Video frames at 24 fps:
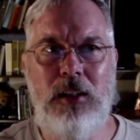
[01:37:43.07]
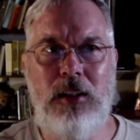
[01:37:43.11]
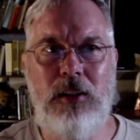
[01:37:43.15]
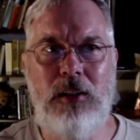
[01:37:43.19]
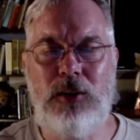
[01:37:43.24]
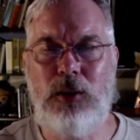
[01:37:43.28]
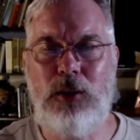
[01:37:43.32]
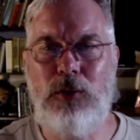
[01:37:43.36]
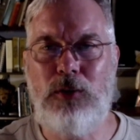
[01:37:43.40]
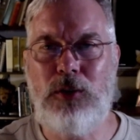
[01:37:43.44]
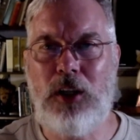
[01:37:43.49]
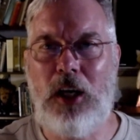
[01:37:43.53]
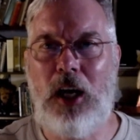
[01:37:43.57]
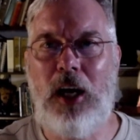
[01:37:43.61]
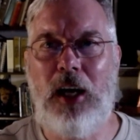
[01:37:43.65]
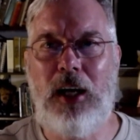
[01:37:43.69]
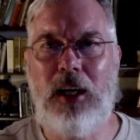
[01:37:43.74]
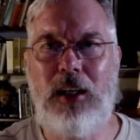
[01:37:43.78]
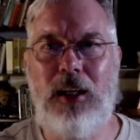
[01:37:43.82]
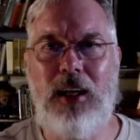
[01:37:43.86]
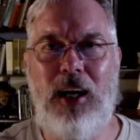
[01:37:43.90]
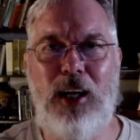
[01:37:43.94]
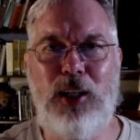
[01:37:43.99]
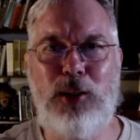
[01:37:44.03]
She was a
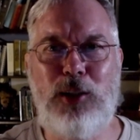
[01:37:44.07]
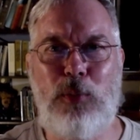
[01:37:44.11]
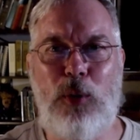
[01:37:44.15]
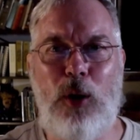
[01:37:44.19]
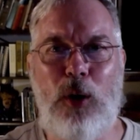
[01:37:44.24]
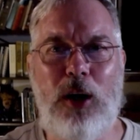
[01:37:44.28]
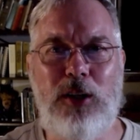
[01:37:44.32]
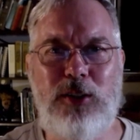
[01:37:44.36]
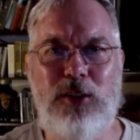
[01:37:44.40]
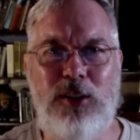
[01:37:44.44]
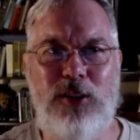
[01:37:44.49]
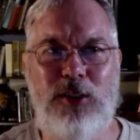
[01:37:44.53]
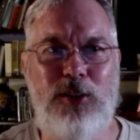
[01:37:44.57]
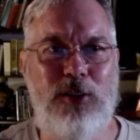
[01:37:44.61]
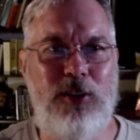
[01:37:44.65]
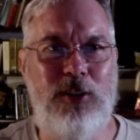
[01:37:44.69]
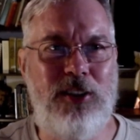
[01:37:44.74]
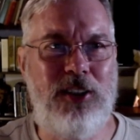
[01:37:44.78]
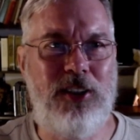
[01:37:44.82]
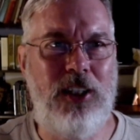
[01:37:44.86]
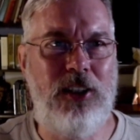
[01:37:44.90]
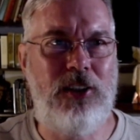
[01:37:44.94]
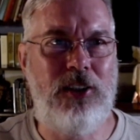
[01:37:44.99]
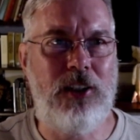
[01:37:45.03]
high-class prostitute,
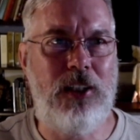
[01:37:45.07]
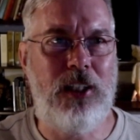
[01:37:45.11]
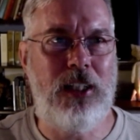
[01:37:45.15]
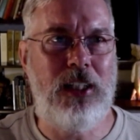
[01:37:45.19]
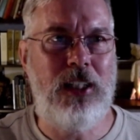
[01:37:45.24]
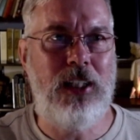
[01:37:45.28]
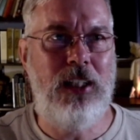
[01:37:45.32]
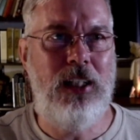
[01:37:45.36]
essentially.